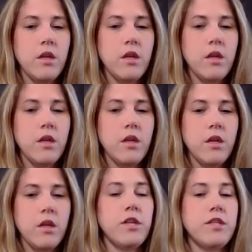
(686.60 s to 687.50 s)

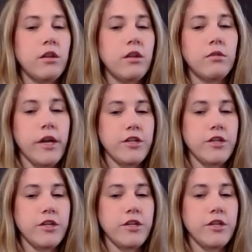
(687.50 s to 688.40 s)
The
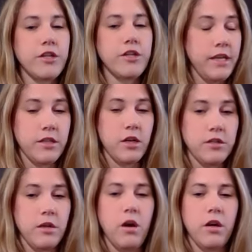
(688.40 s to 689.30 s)
declaration closing date
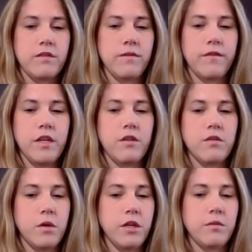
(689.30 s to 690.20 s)
is also August
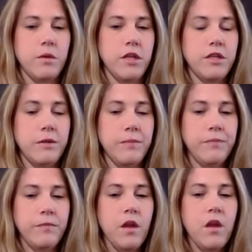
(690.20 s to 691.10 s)
15th, 2022.